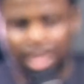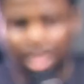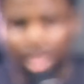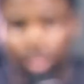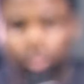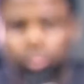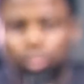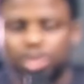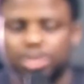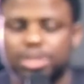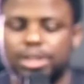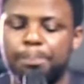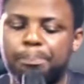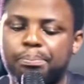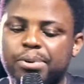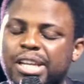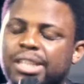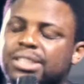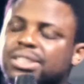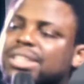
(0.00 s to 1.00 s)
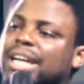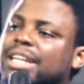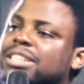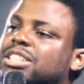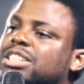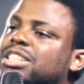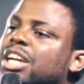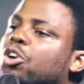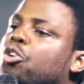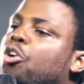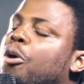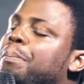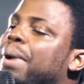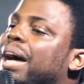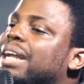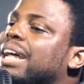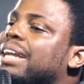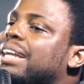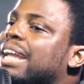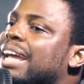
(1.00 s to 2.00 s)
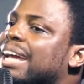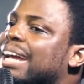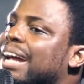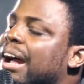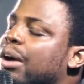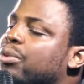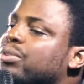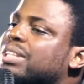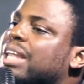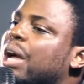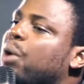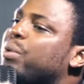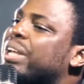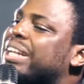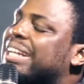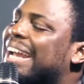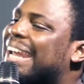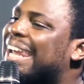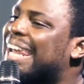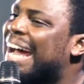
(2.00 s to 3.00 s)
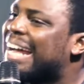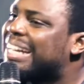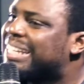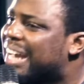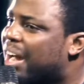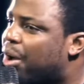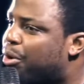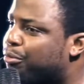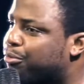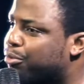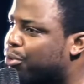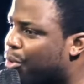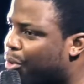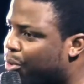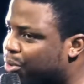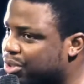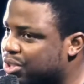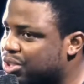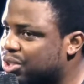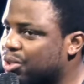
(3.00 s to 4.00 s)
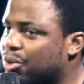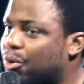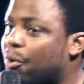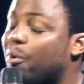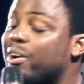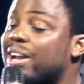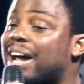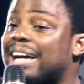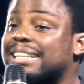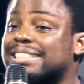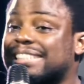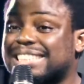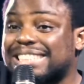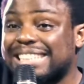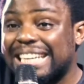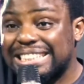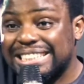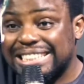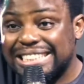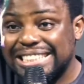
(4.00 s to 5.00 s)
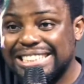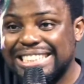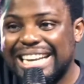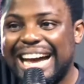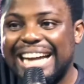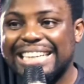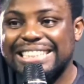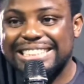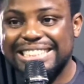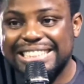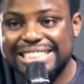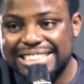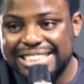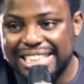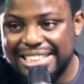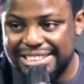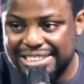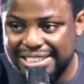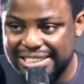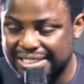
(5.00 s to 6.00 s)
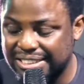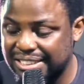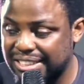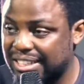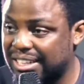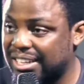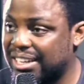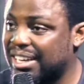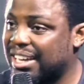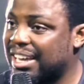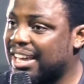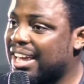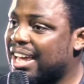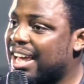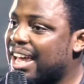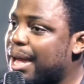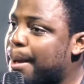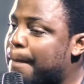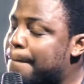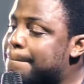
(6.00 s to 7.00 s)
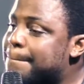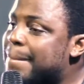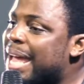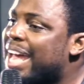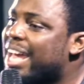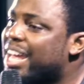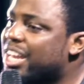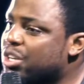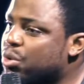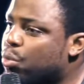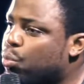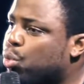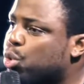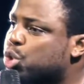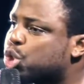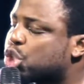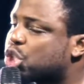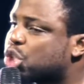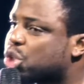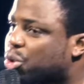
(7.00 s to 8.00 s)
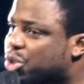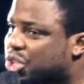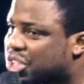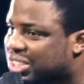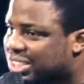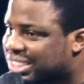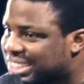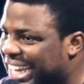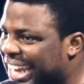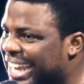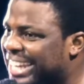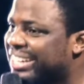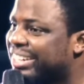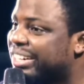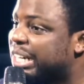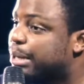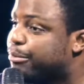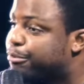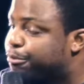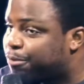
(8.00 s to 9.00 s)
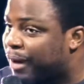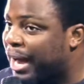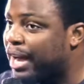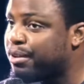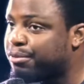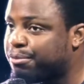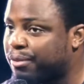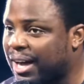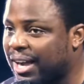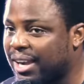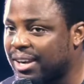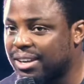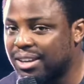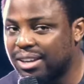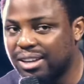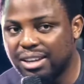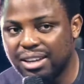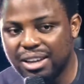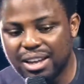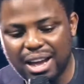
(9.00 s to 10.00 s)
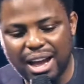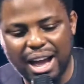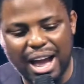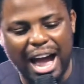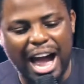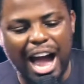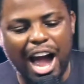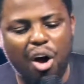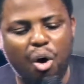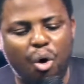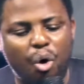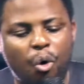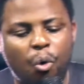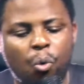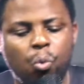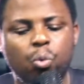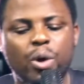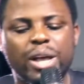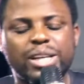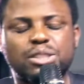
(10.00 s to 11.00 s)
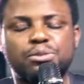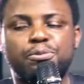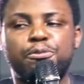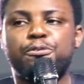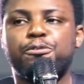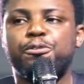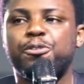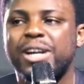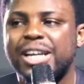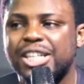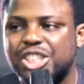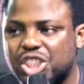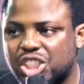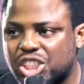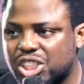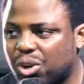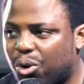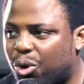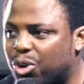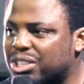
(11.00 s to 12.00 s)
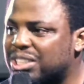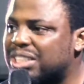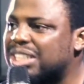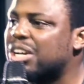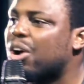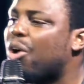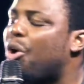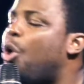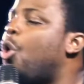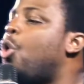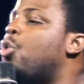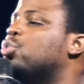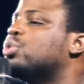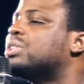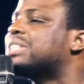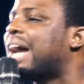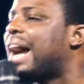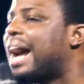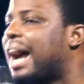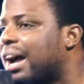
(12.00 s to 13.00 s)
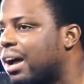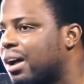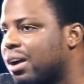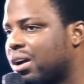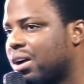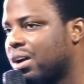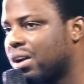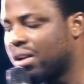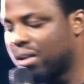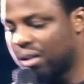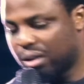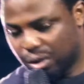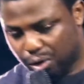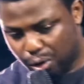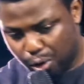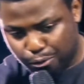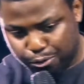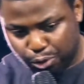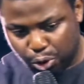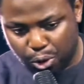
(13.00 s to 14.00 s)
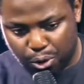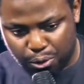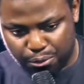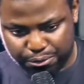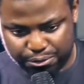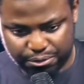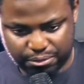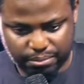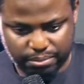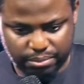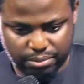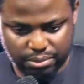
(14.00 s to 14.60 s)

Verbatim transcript: It was the place that Jacob had an encounter with the ladder of God, God ascending and descending. Men who sustain revival are always fresh on the altar of love.